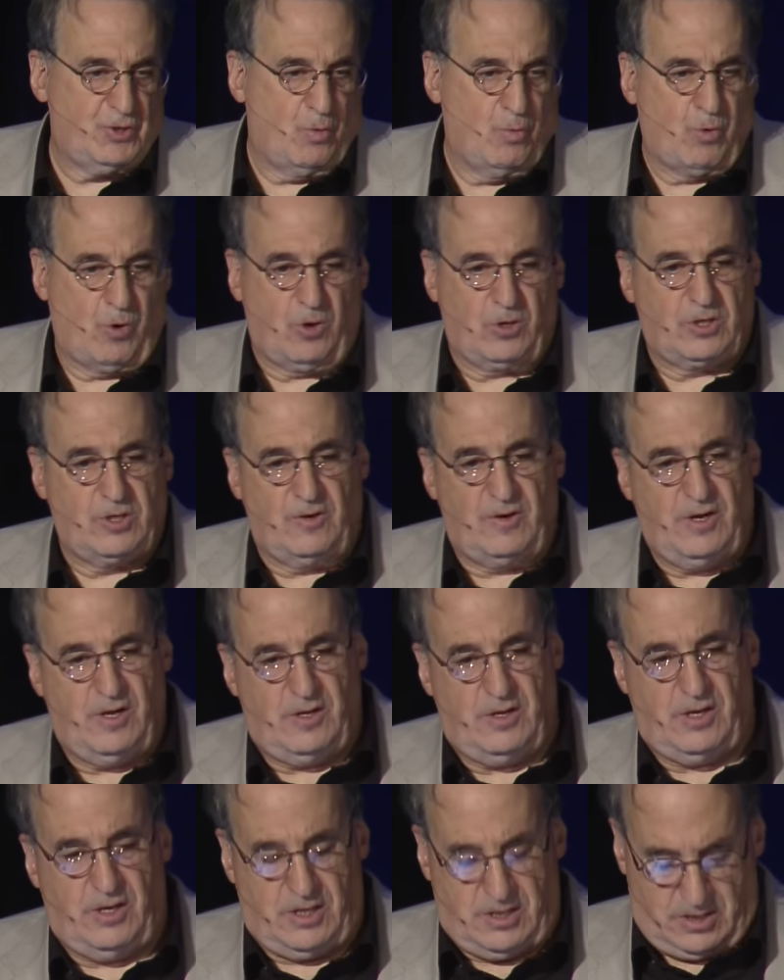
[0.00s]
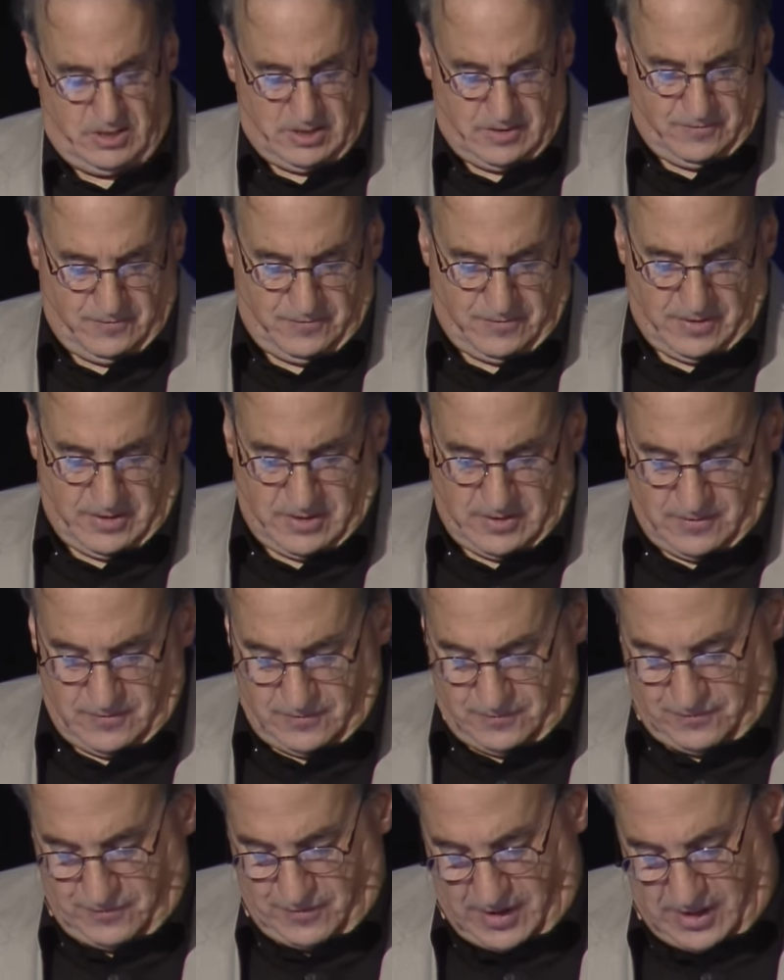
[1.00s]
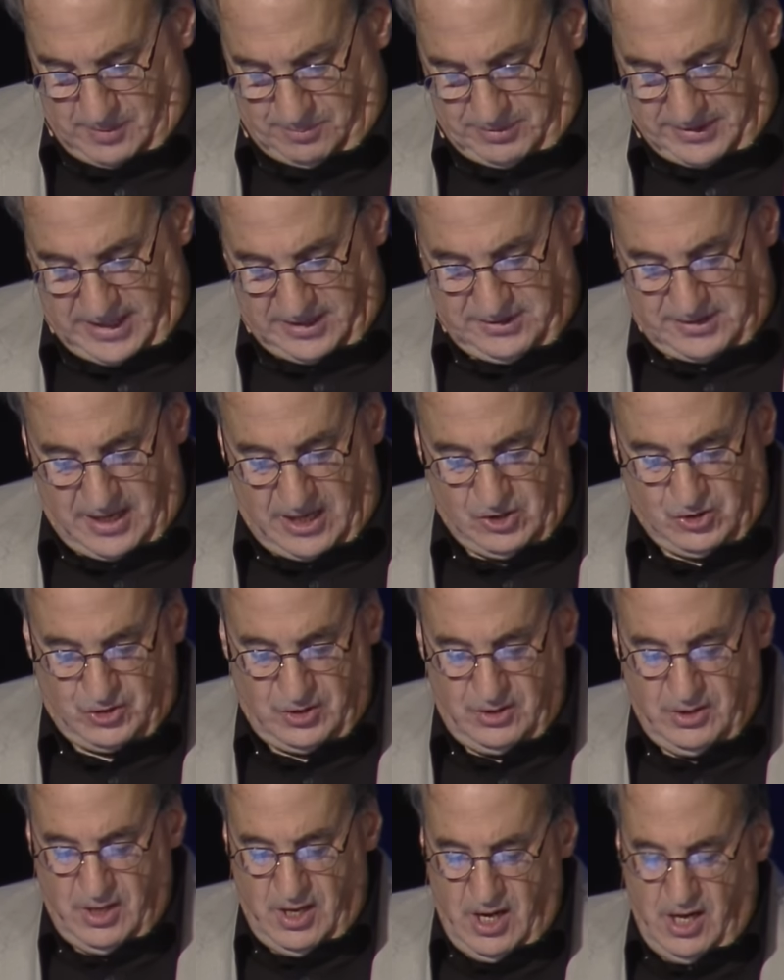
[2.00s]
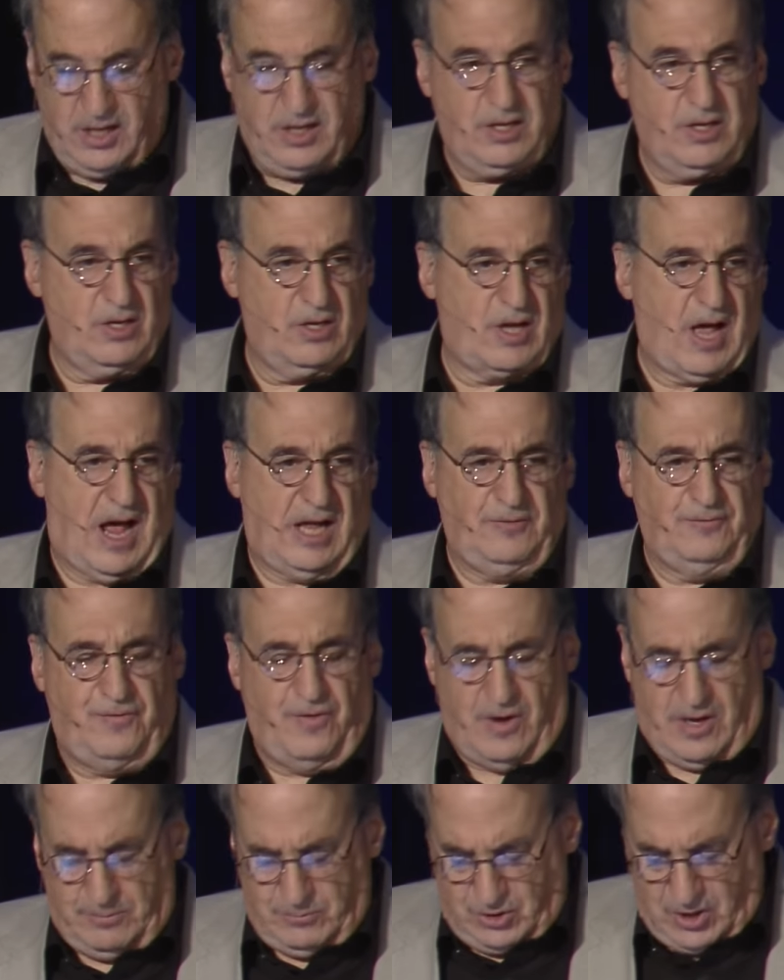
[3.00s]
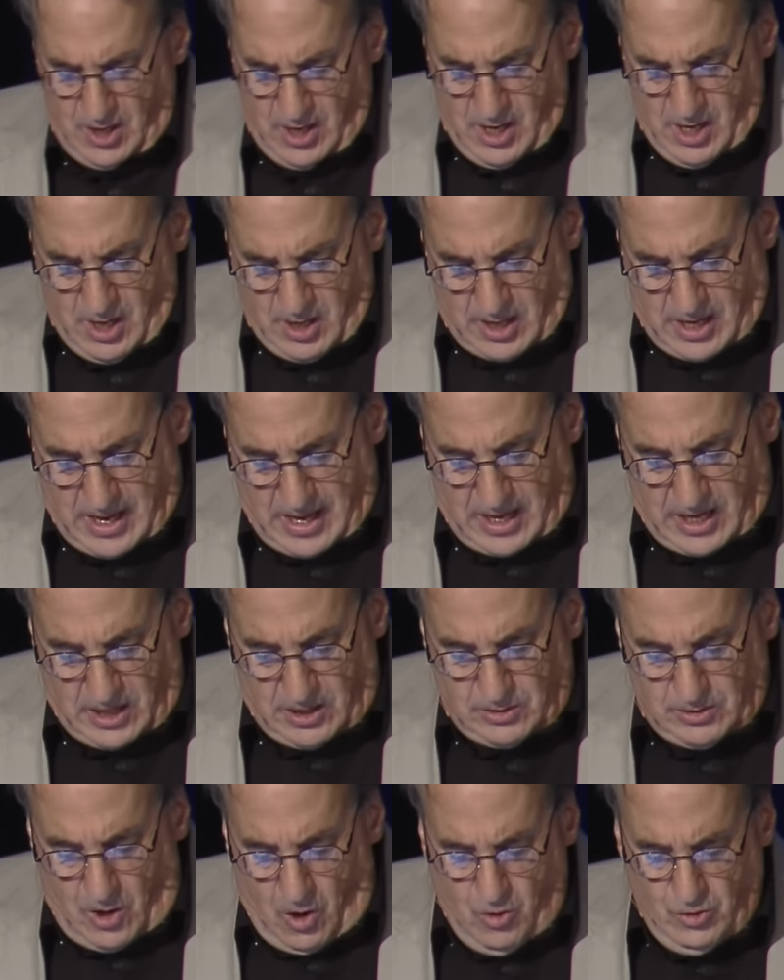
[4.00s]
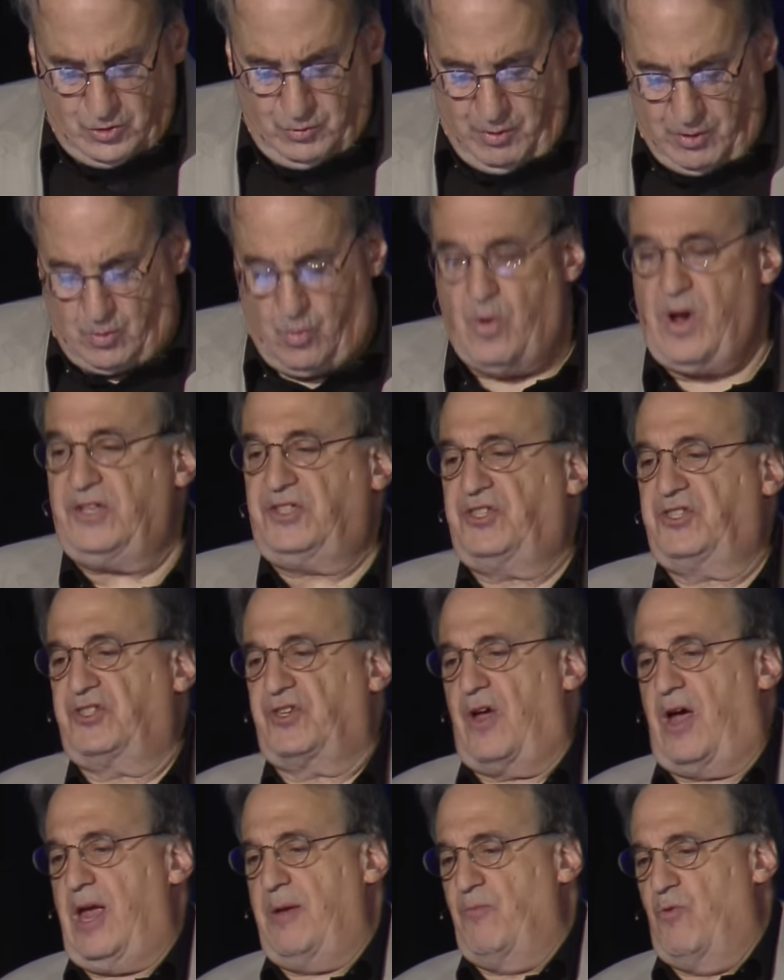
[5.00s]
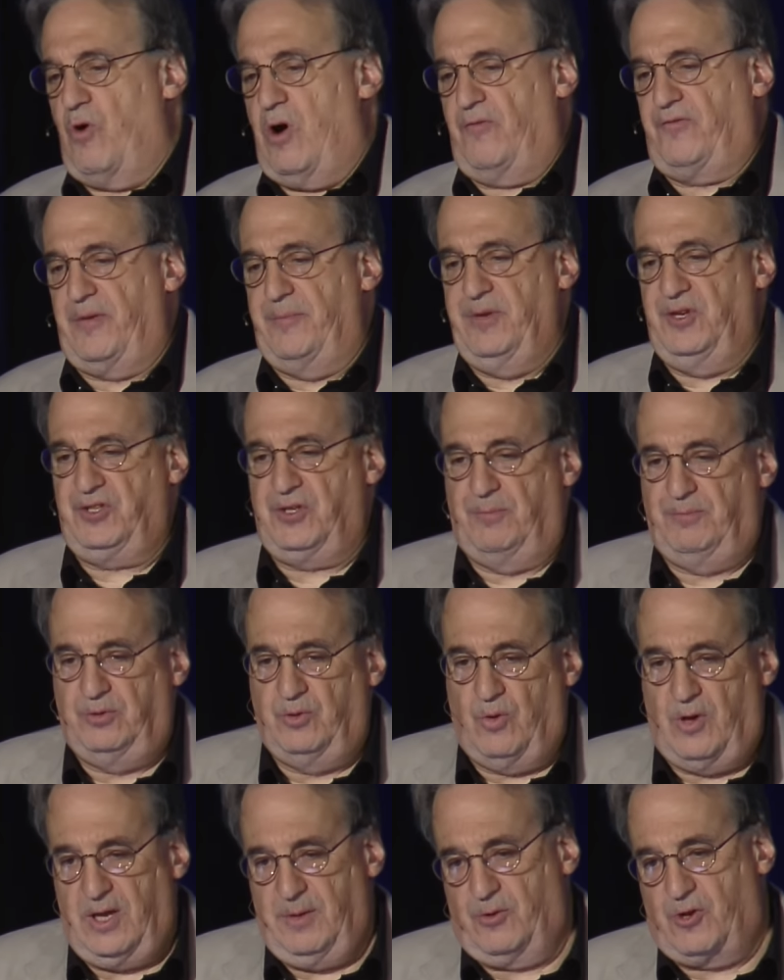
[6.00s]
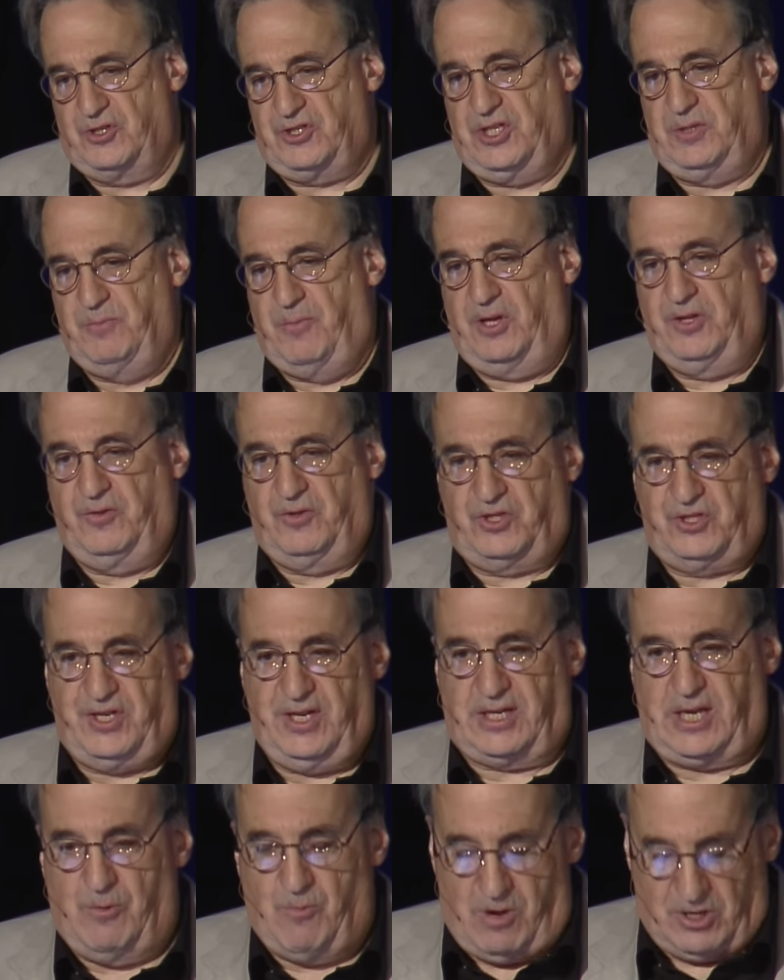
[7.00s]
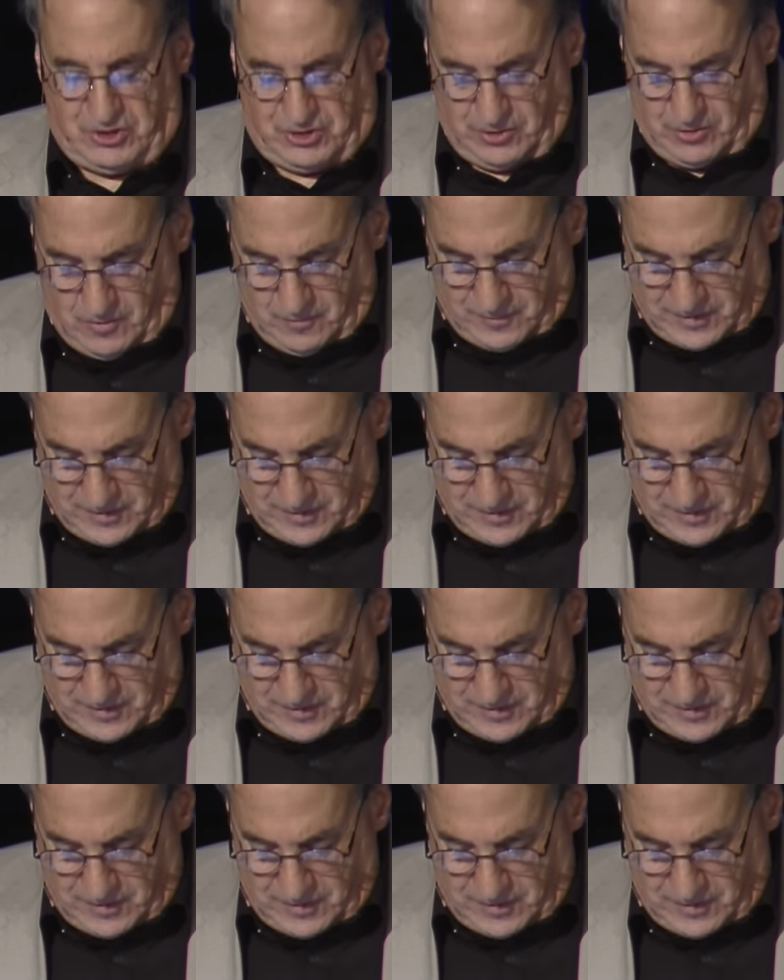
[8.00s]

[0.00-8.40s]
a worker on a plantation, cotton farms. Hose requests time off from his employer because his mother is sick. He wants to go